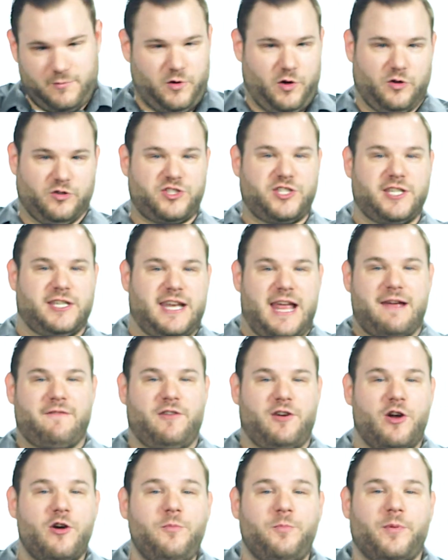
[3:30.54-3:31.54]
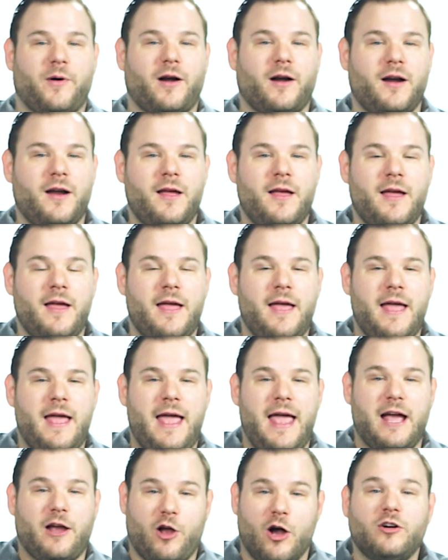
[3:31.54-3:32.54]
go see David Hooper.
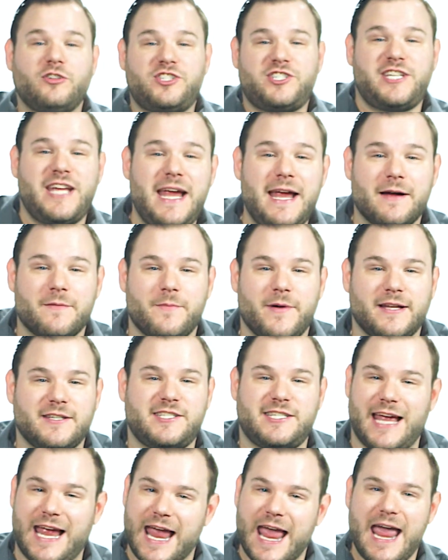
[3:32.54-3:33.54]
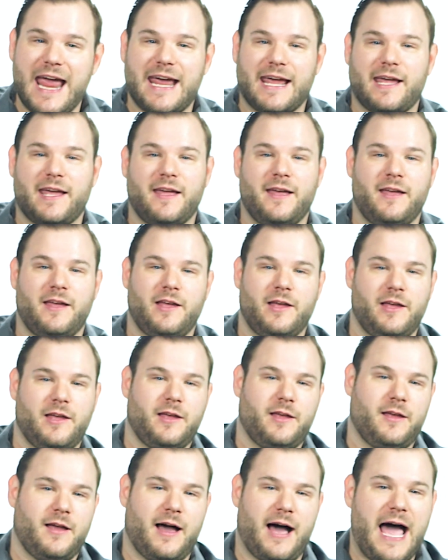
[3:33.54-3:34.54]
Go see him and say, hey,
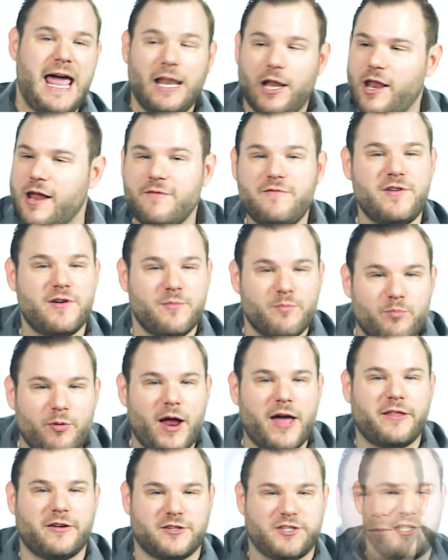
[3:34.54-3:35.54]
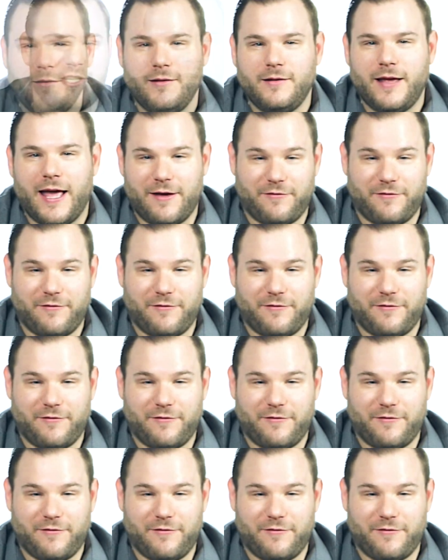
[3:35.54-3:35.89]
I love your brothers.